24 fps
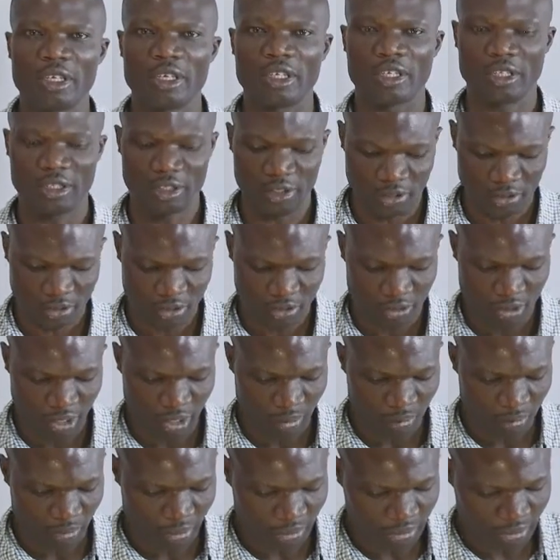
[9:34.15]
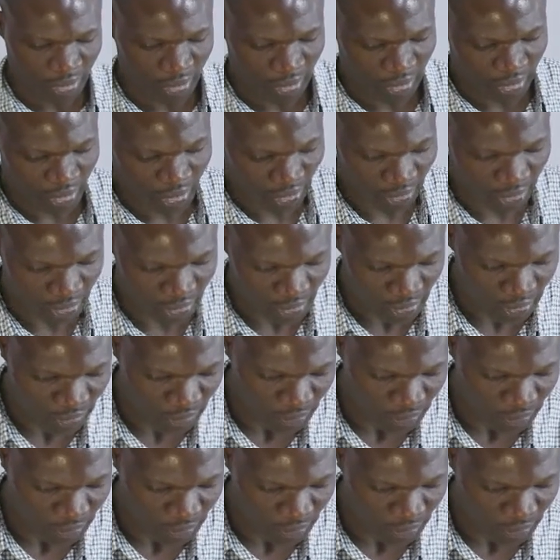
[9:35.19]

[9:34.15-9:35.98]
into a percentage.